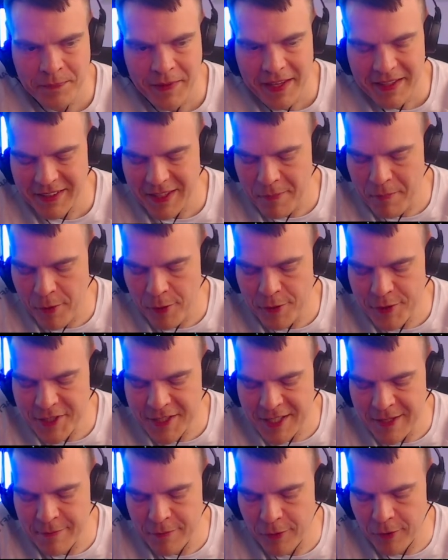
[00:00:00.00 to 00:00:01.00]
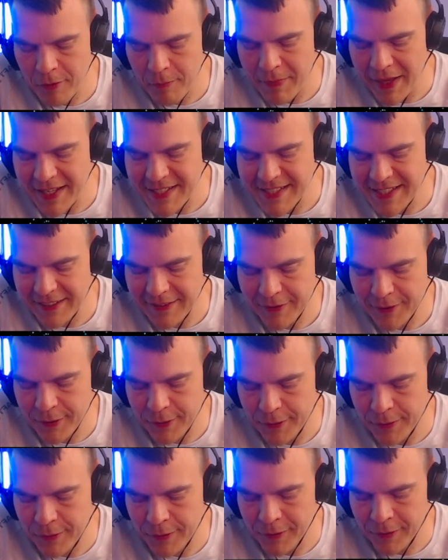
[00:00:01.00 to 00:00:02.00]
the most simple basic
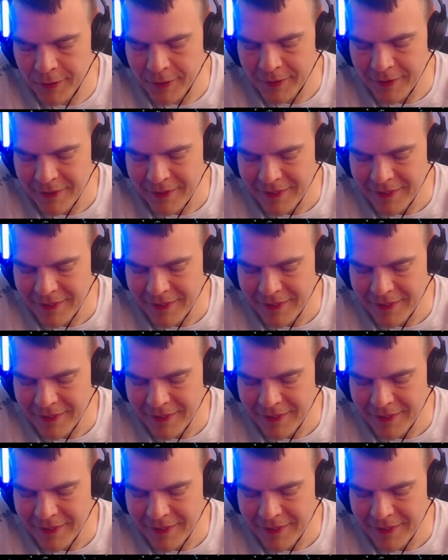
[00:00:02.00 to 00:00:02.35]
tool